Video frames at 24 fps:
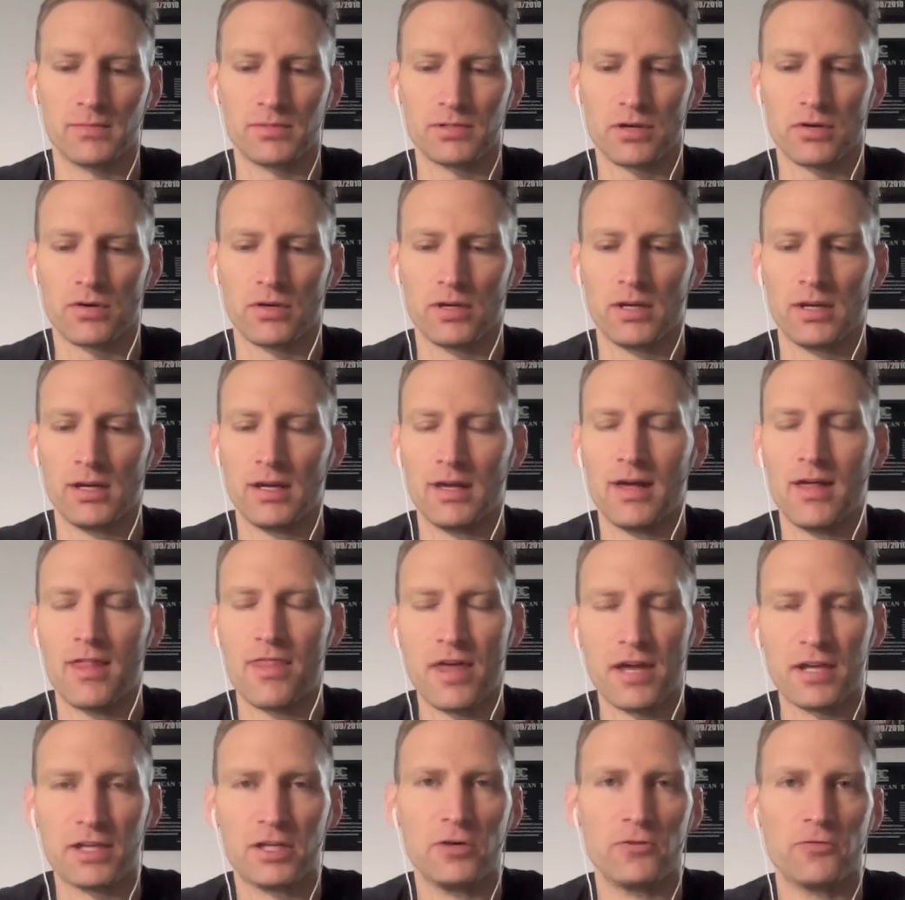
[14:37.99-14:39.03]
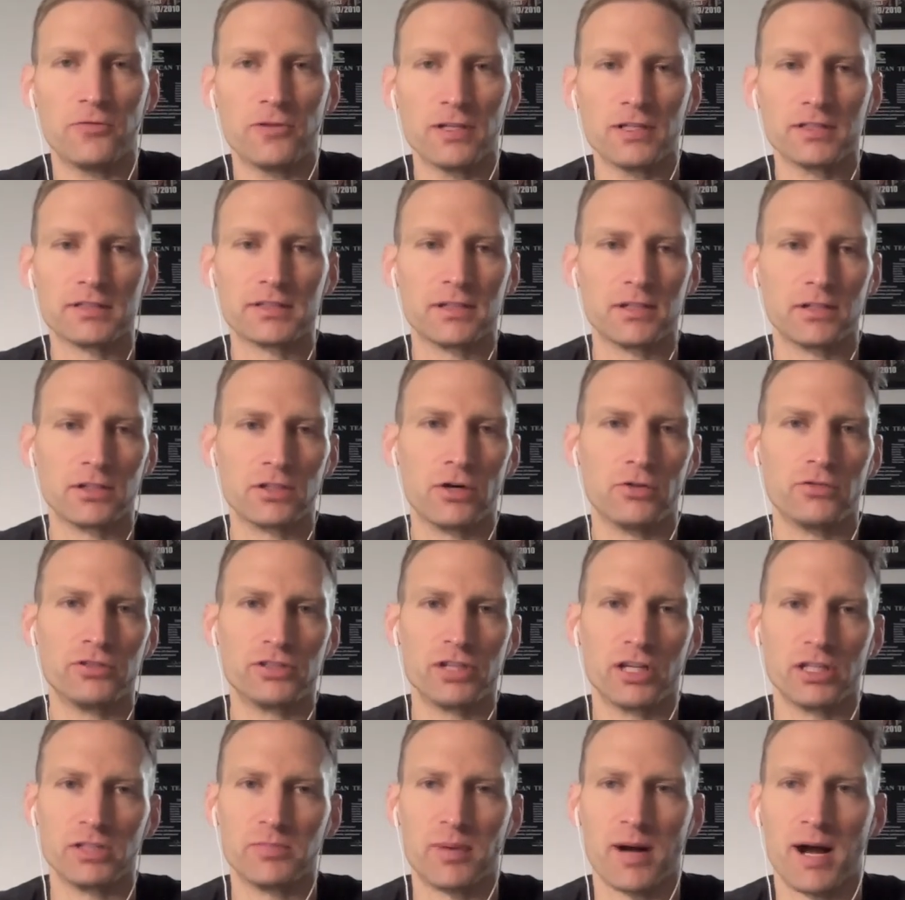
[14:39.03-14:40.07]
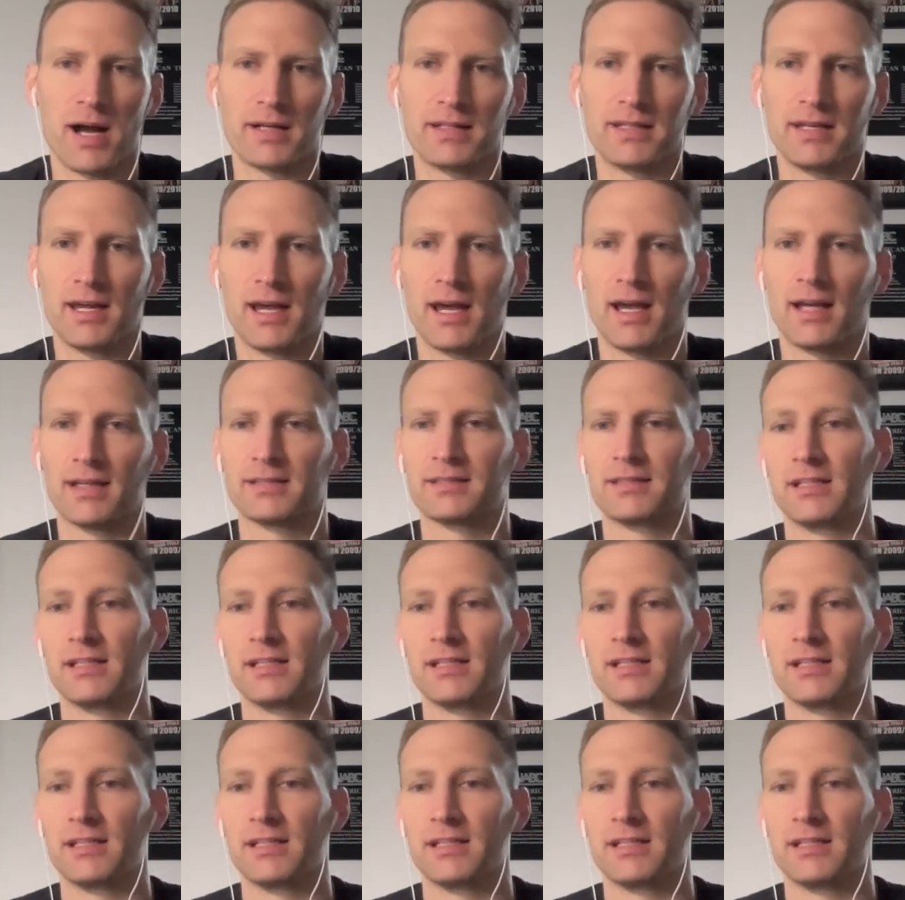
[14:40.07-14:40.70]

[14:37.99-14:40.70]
So thank you for listening to the Coach's Edge podcast.